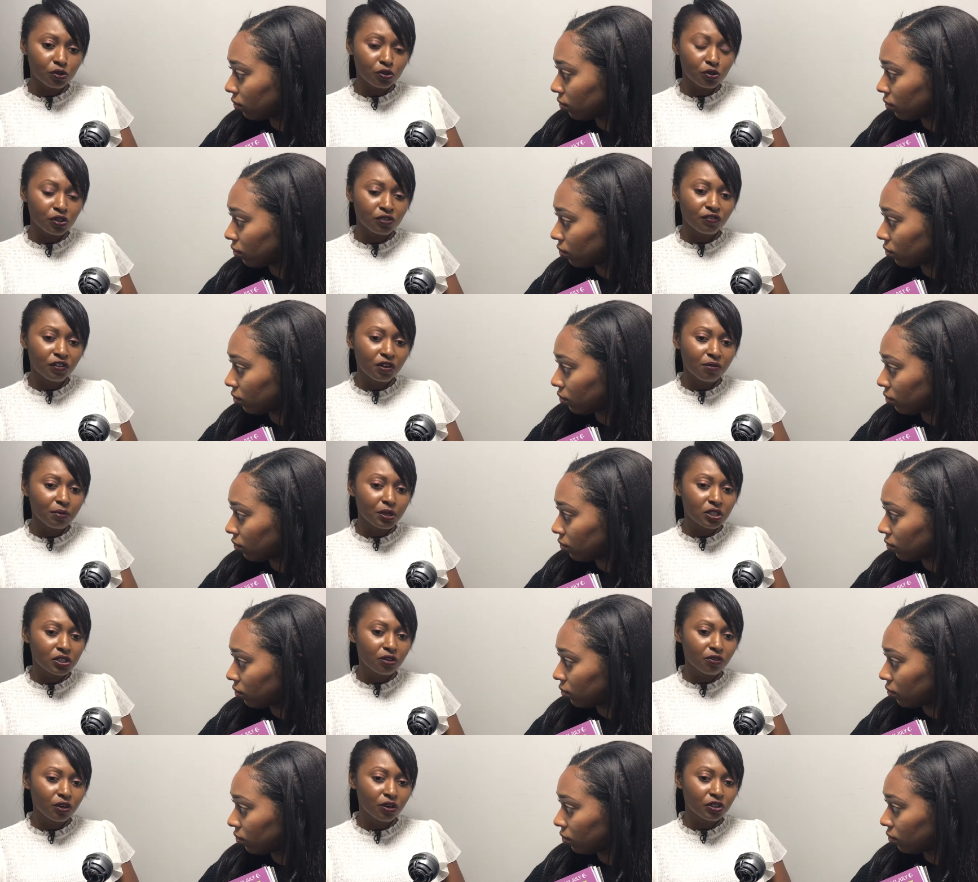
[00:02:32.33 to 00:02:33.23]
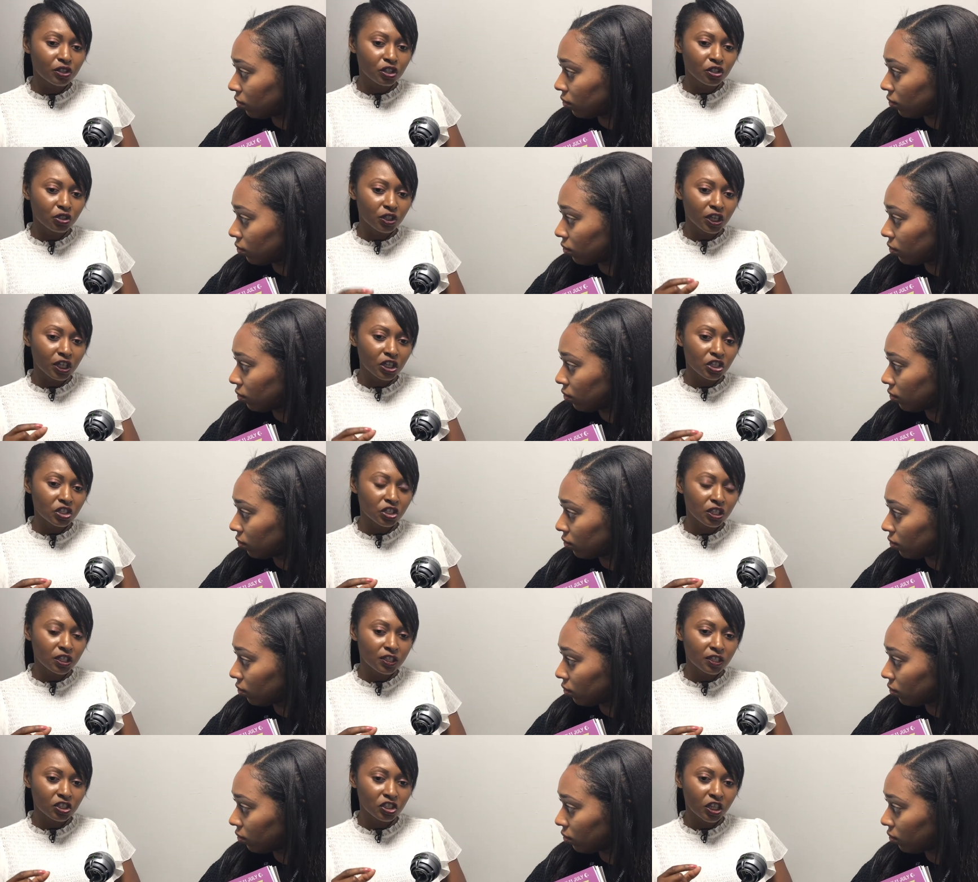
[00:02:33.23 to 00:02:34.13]
Speaker 1: So it's very much around
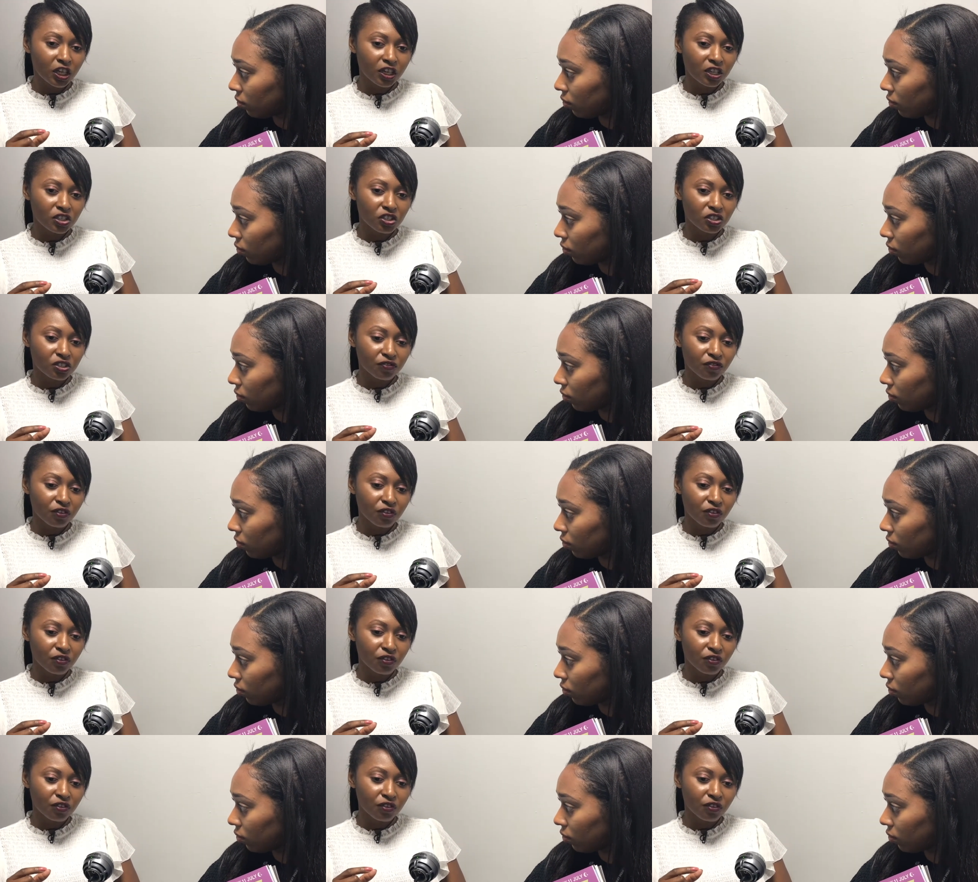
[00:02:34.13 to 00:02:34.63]
education, and the challenge is